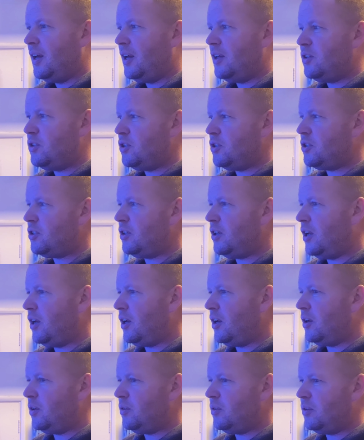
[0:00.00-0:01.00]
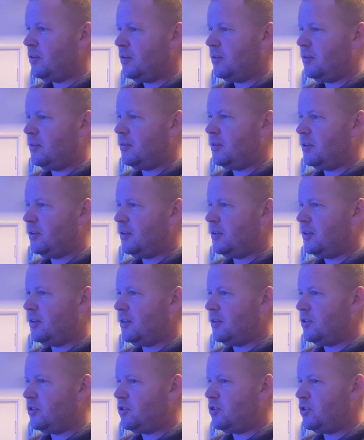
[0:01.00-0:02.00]
And just learn
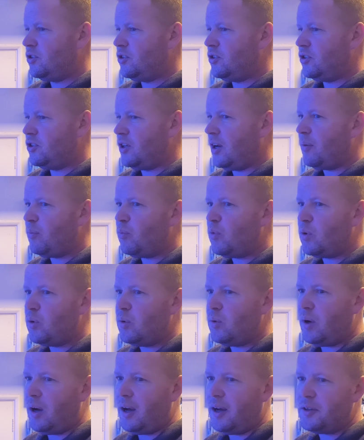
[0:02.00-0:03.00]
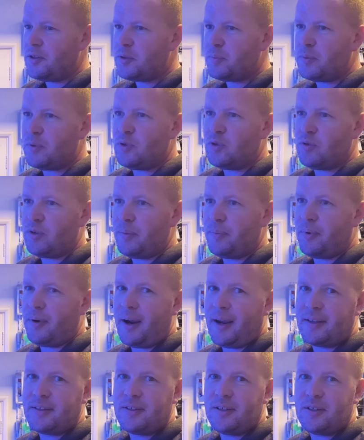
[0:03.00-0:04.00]
general husbandry
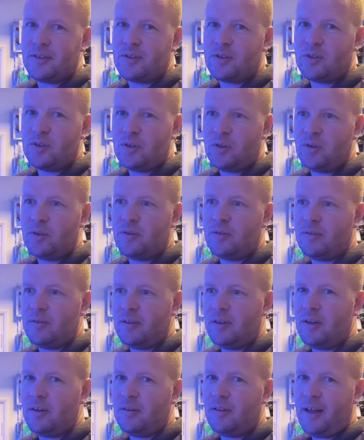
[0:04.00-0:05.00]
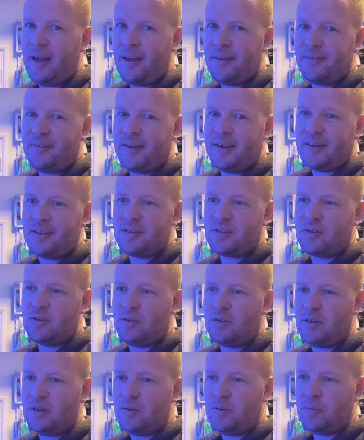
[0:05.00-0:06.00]
practice, good little ethics,
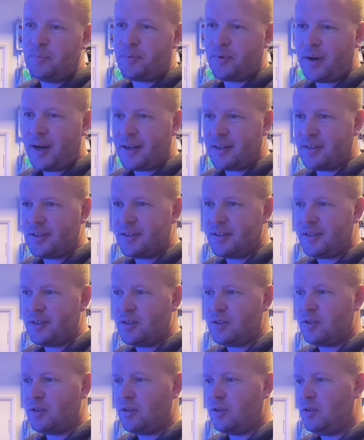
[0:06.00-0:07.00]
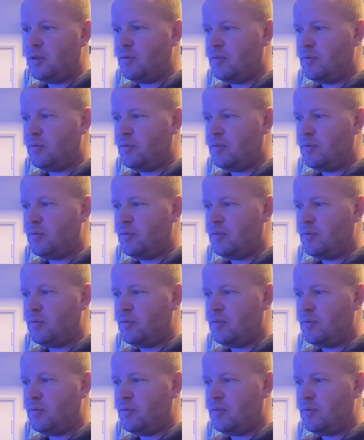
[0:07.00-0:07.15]
good little practices that